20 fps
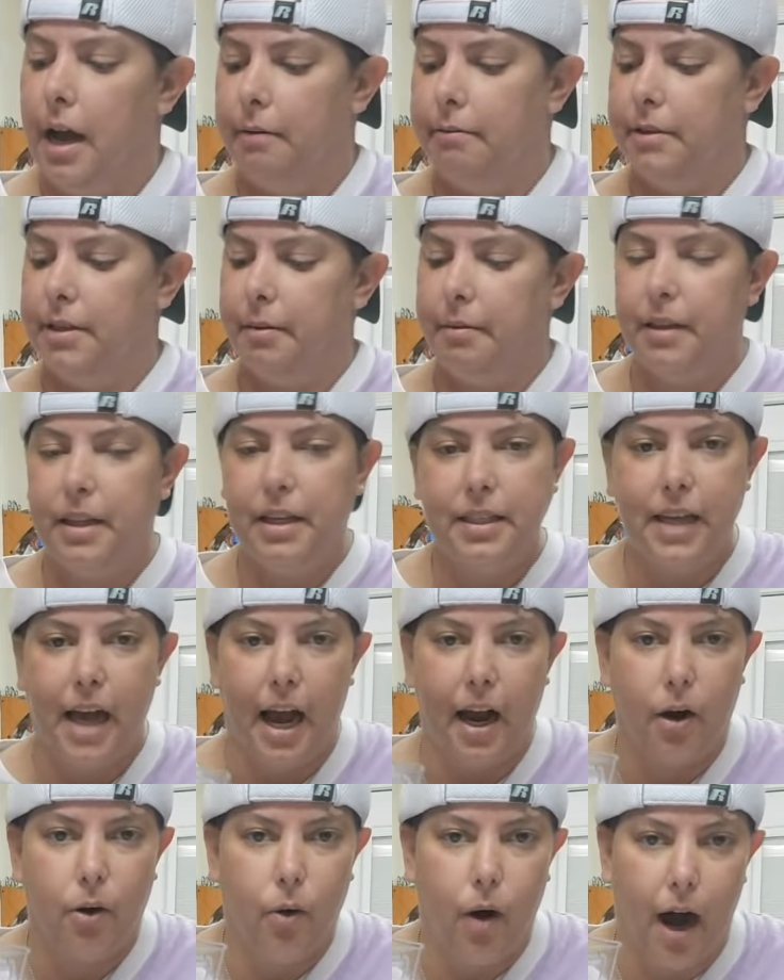Some of these
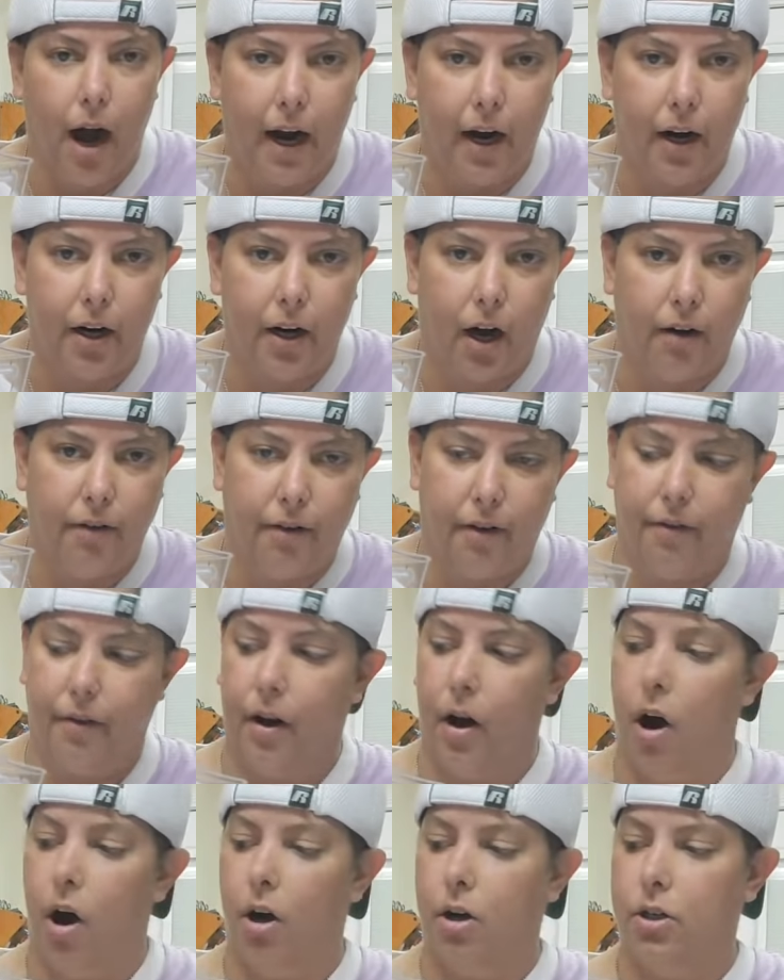I acquired off of an
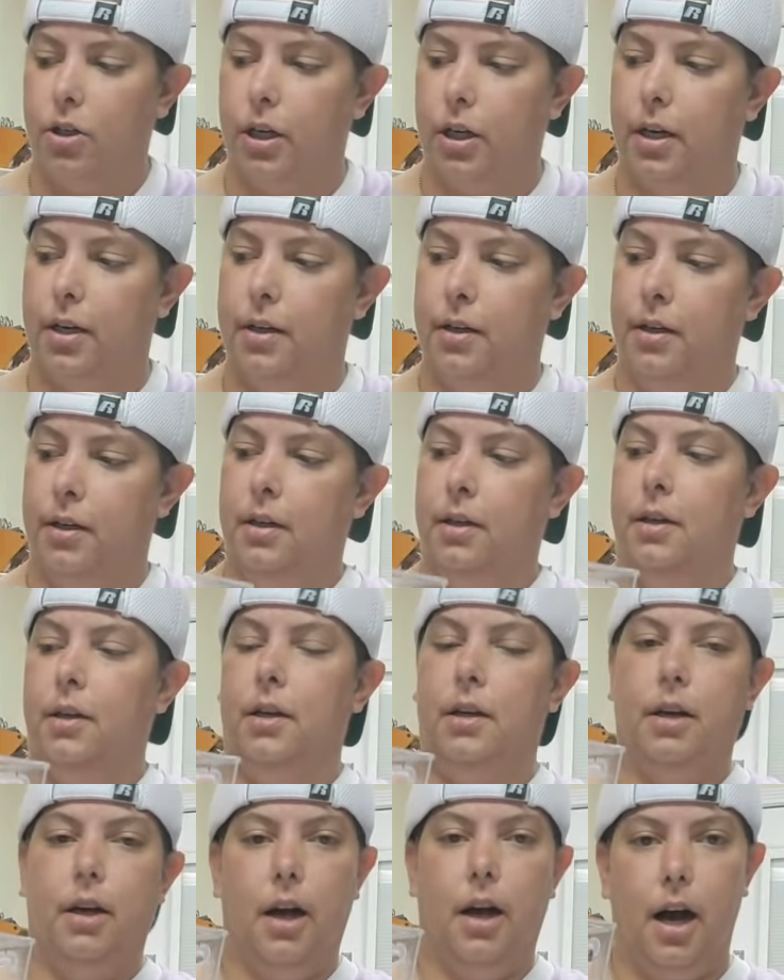auction
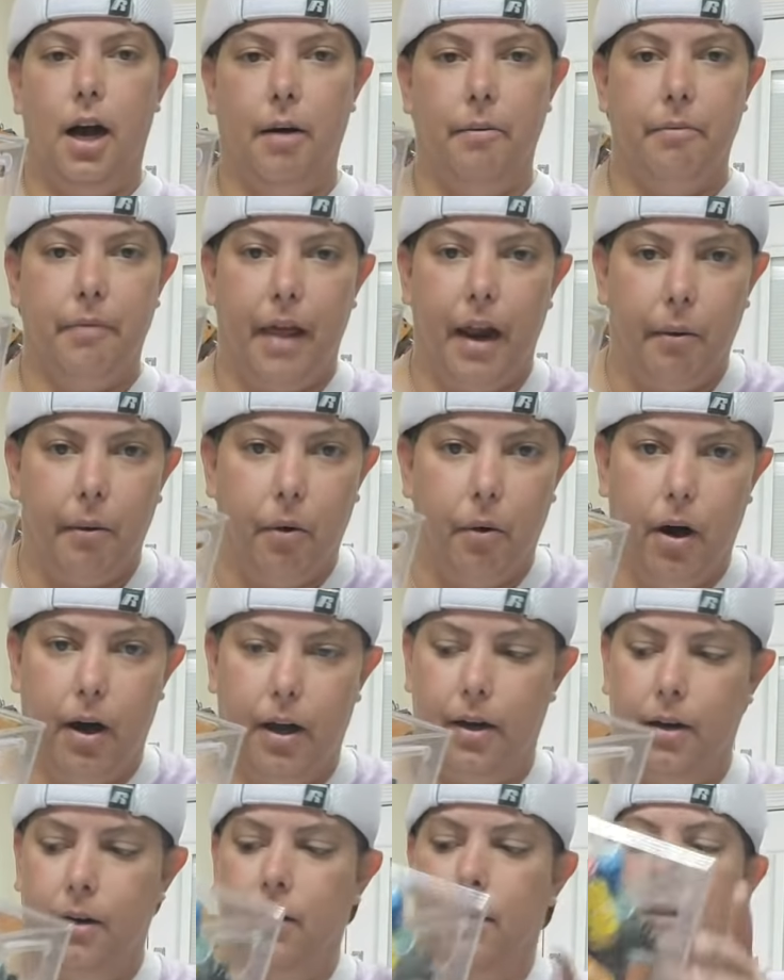that I won.